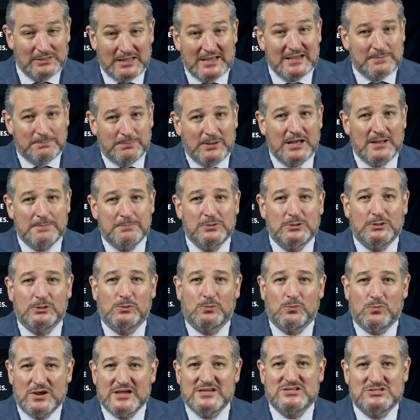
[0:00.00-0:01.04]
like popular
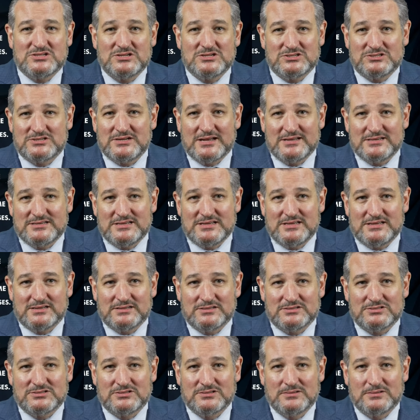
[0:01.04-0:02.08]
racist
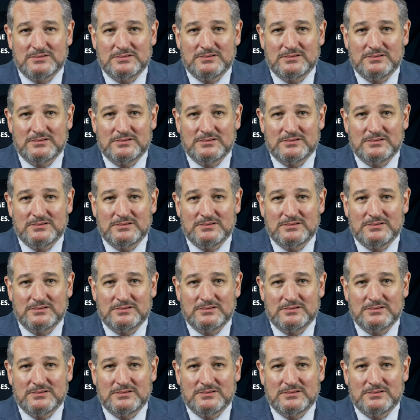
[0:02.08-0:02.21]
ideas,